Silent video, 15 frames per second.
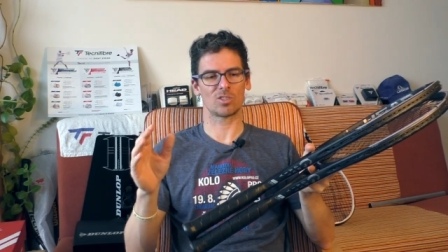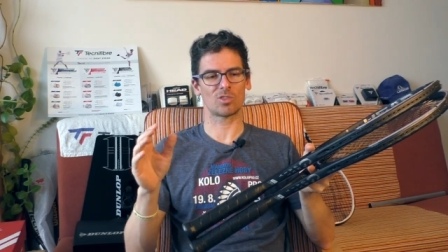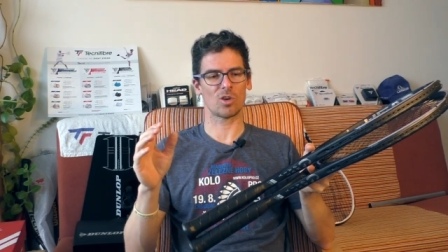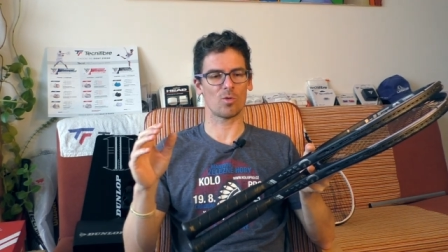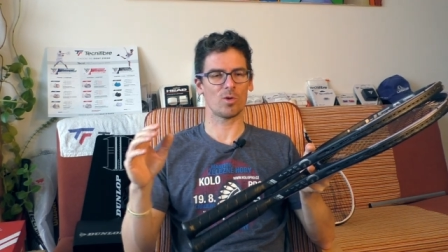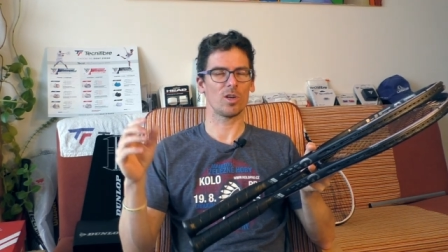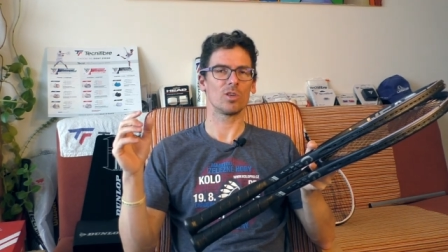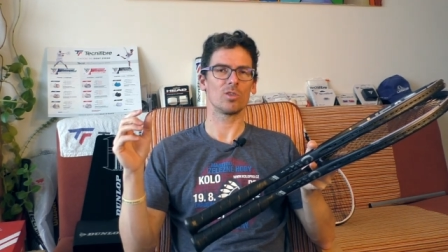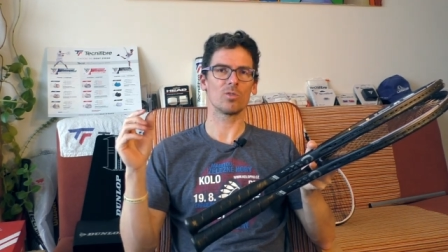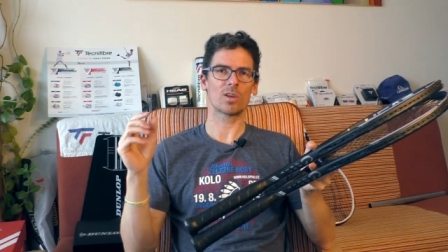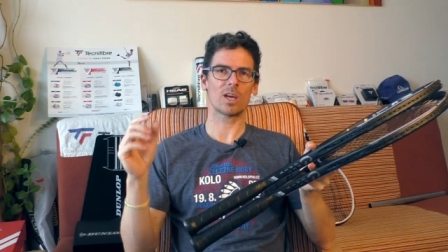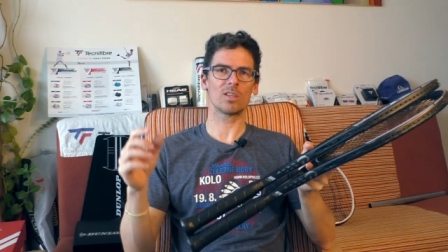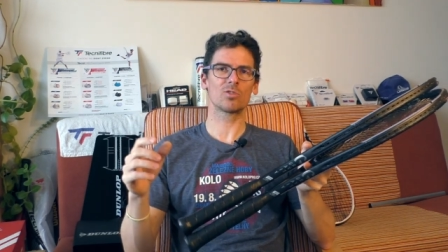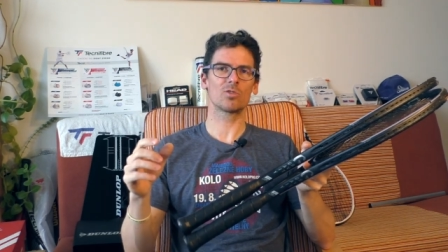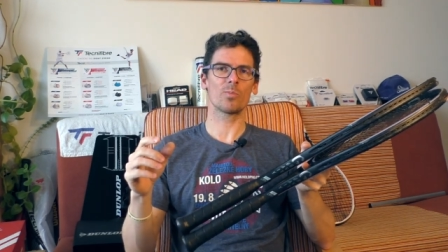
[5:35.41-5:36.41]
So you
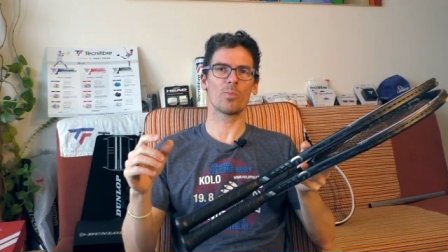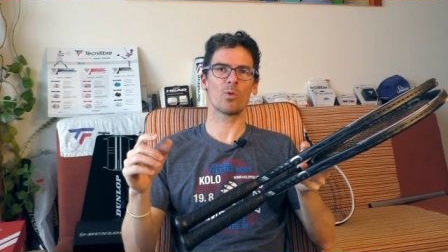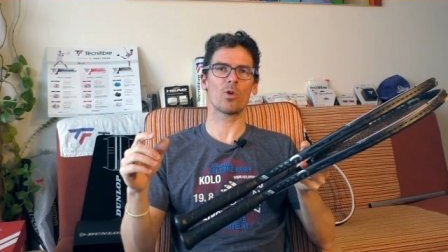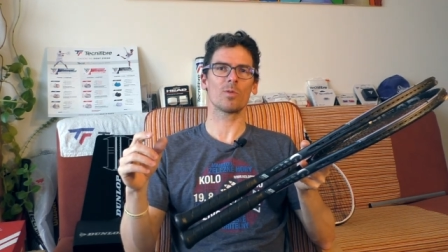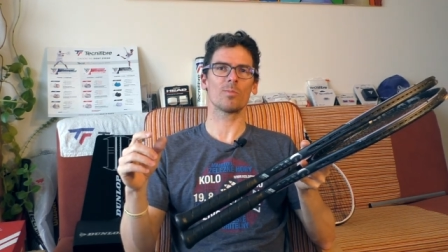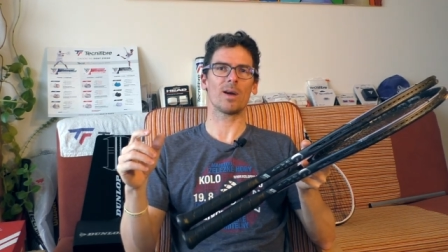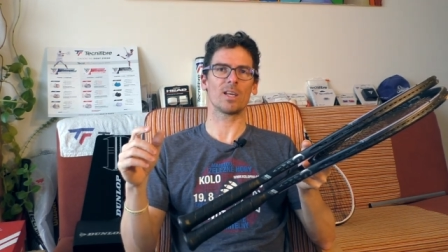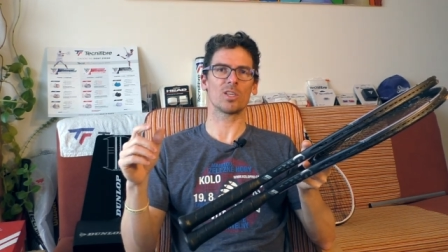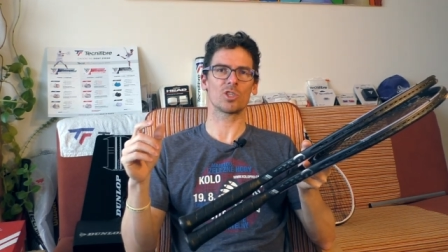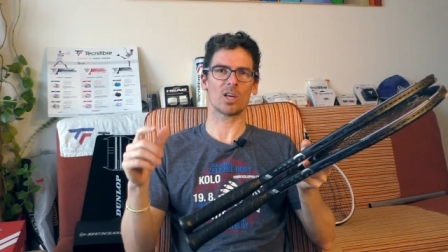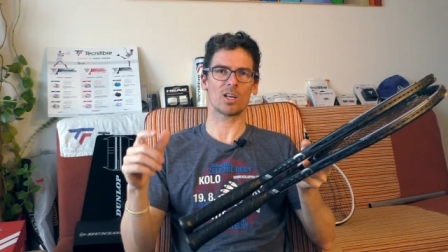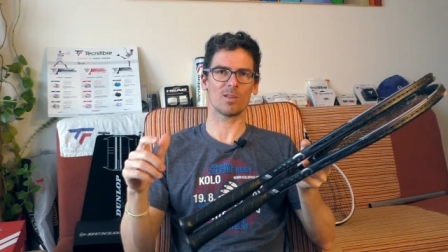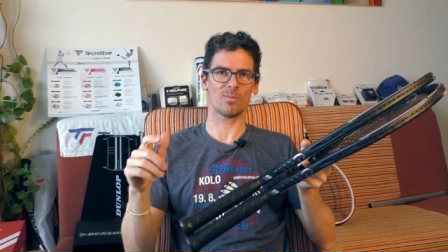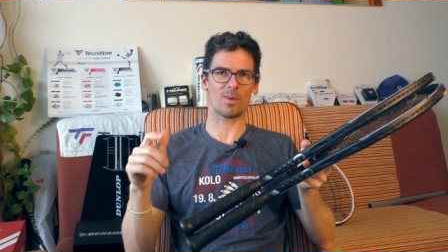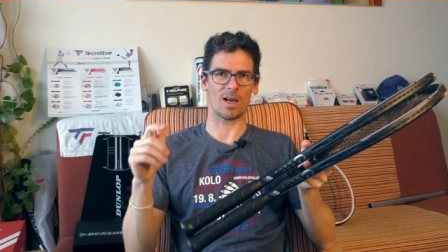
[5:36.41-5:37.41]
can support my
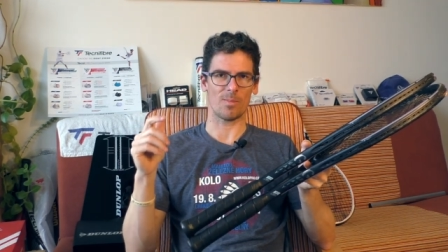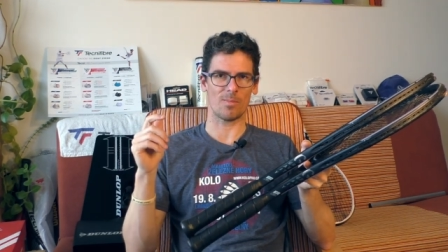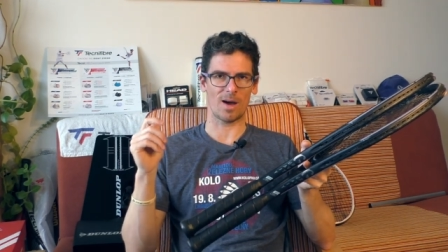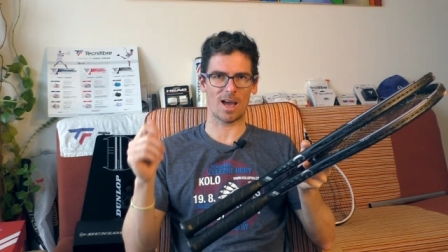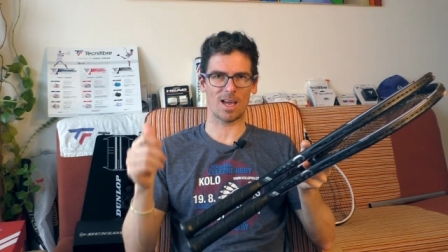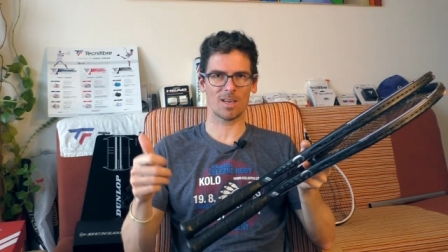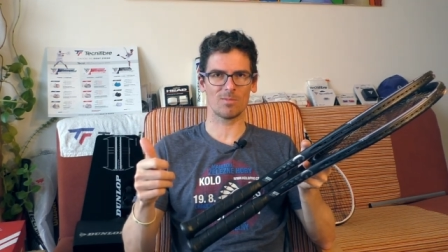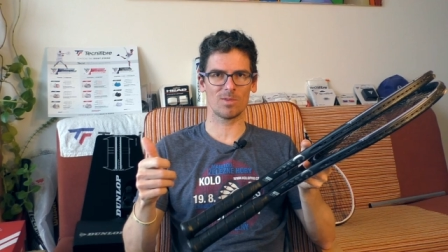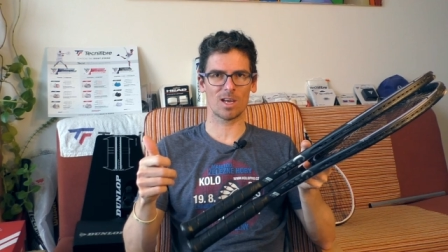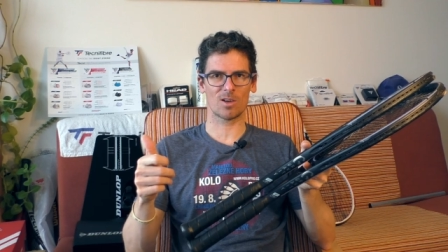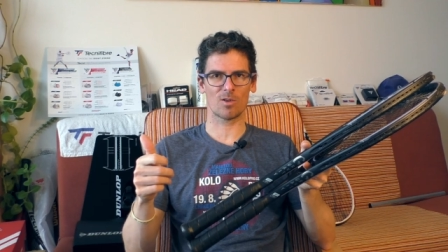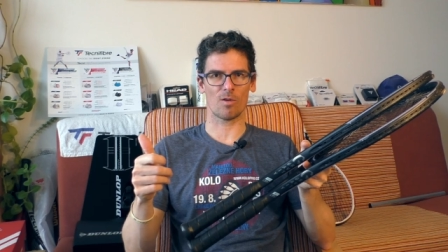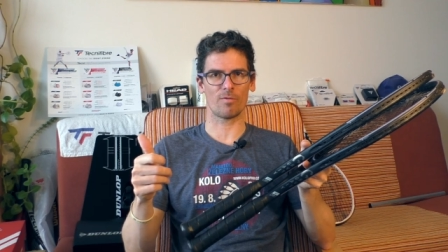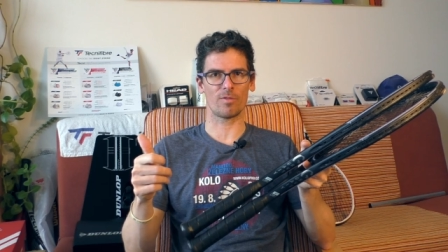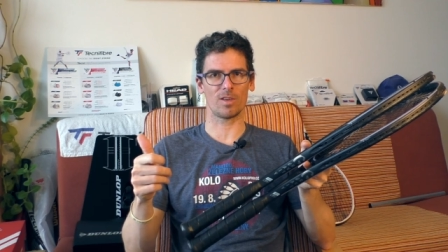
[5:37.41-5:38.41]
channel by buying me a
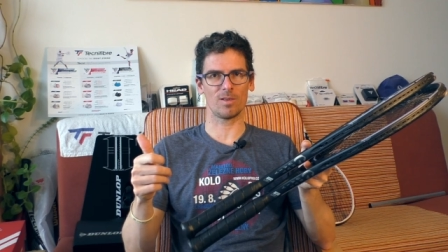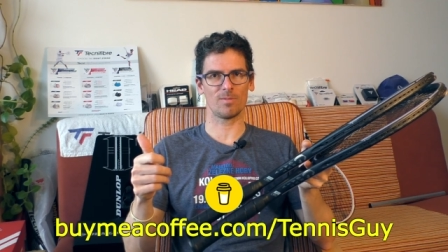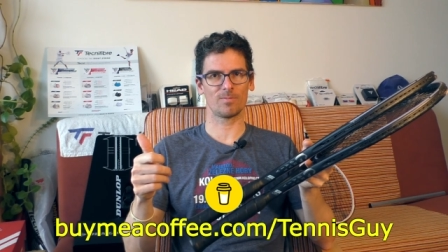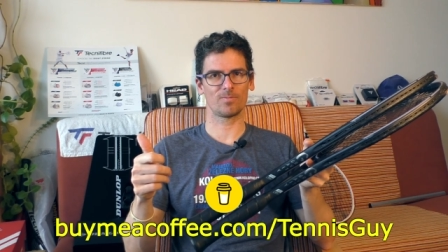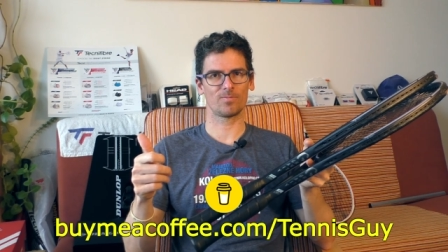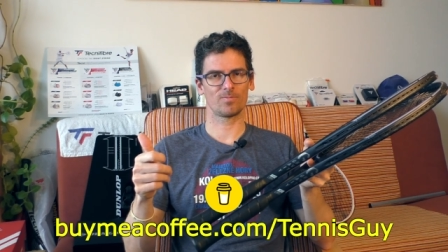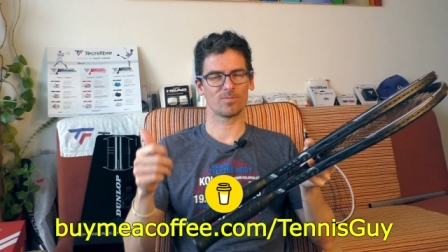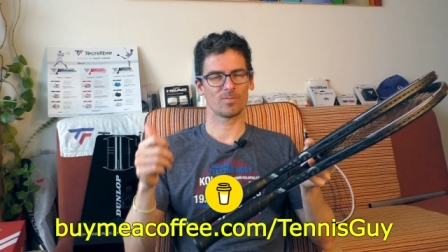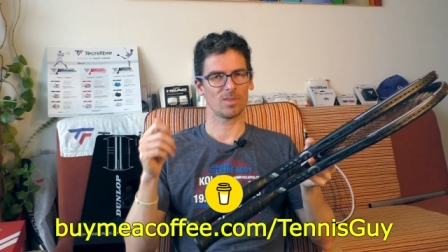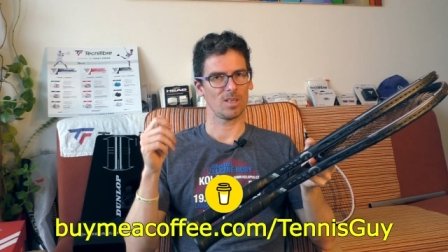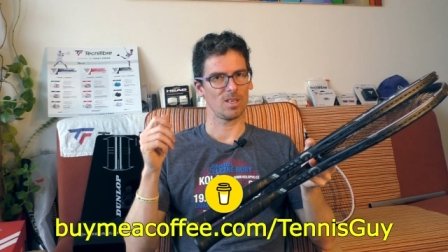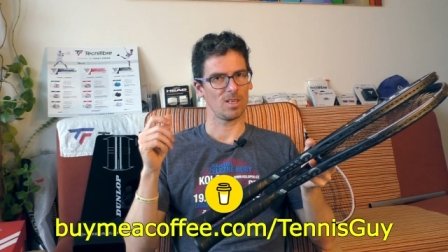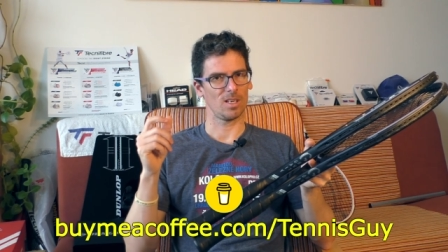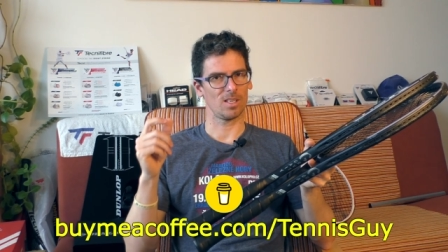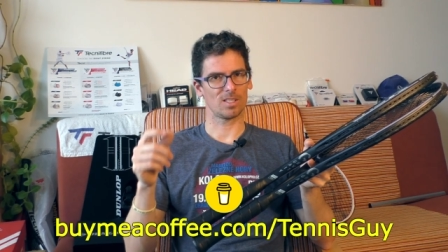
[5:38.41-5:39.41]
coffee
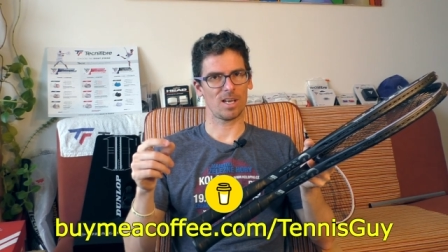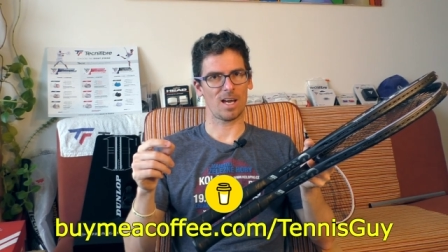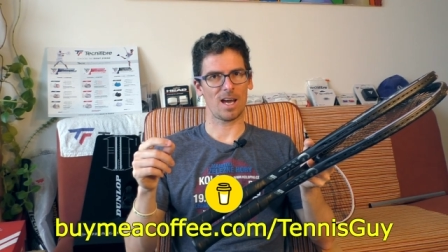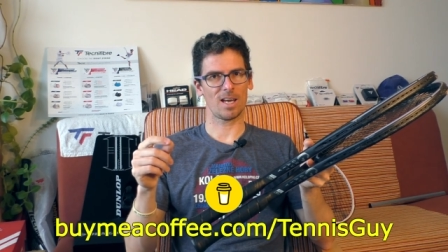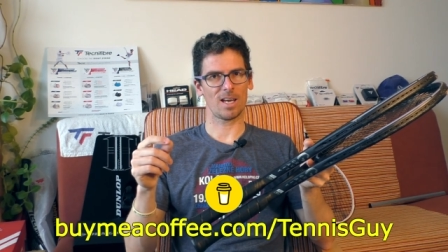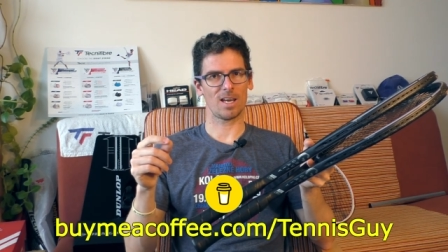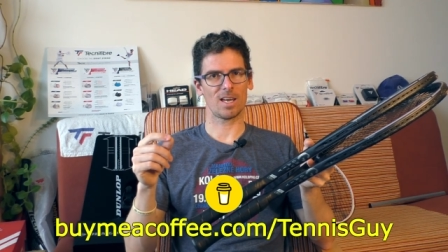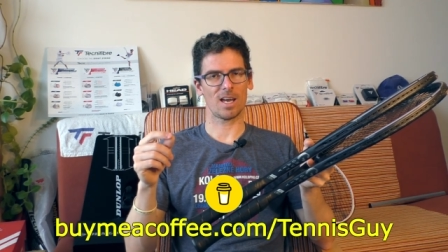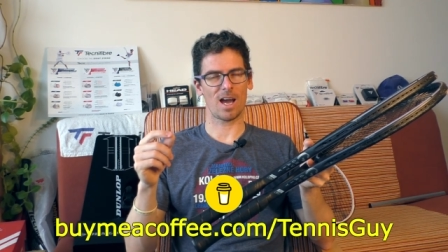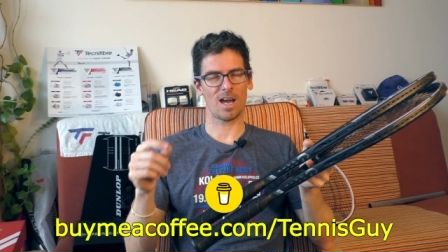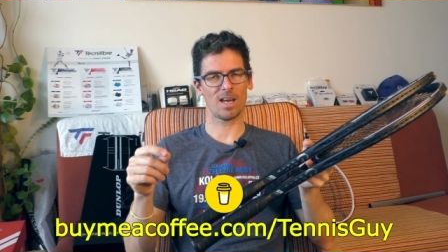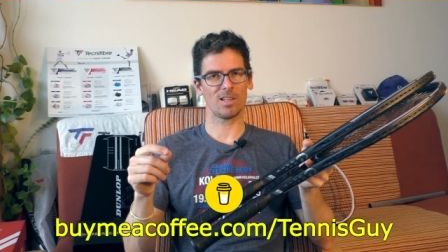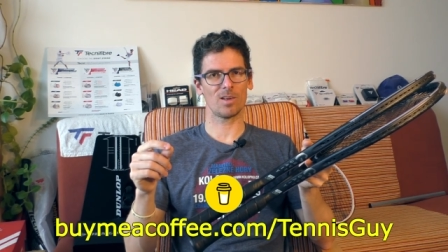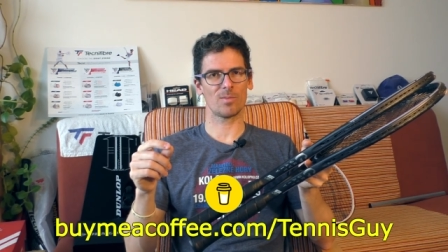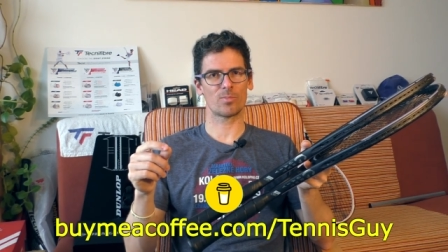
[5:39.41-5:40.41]
it's high, I
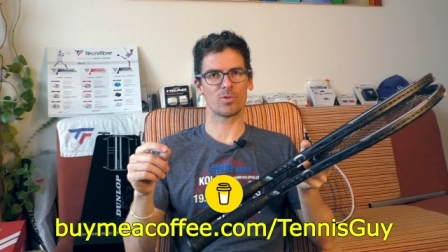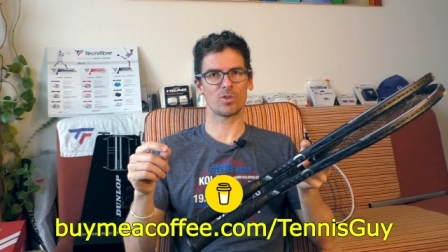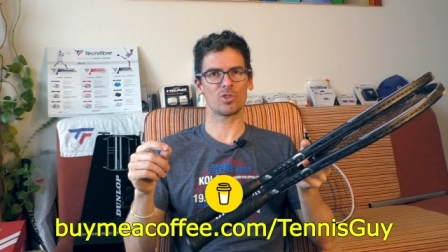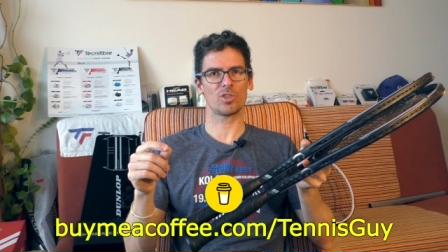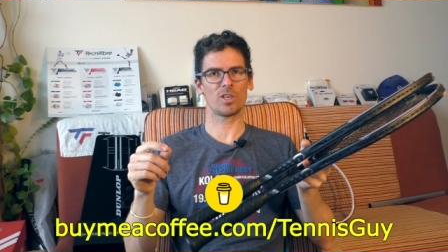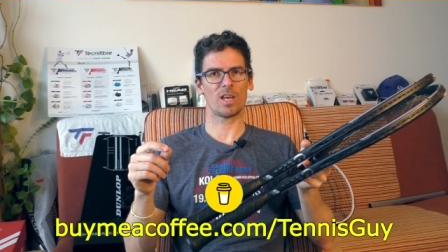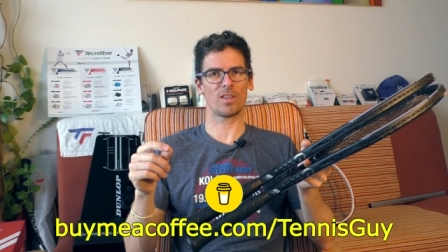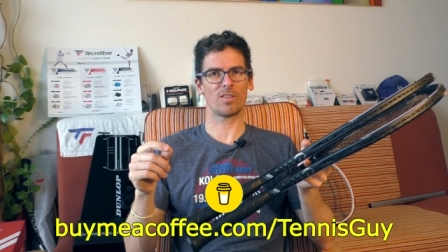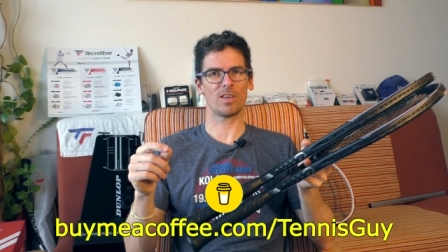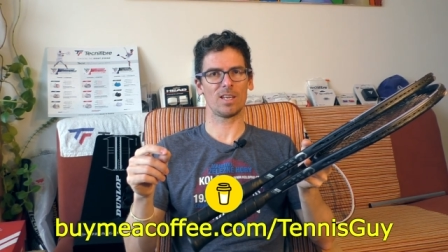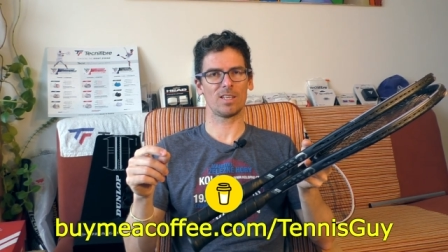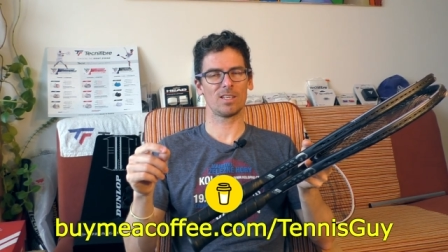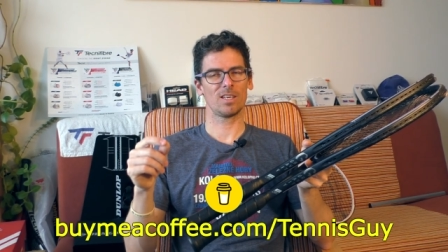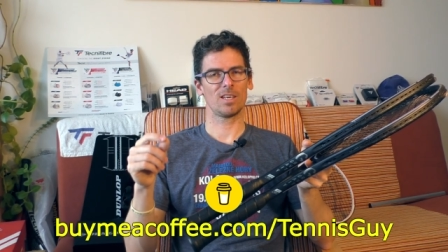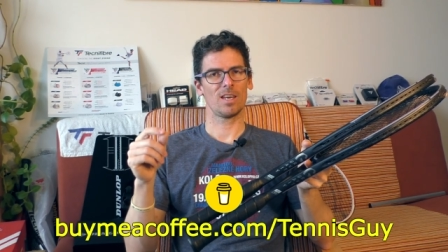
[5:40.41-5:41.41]
highly appreciate
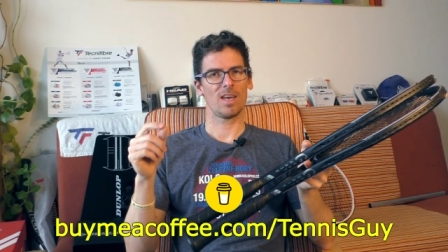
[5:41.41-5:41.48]
it.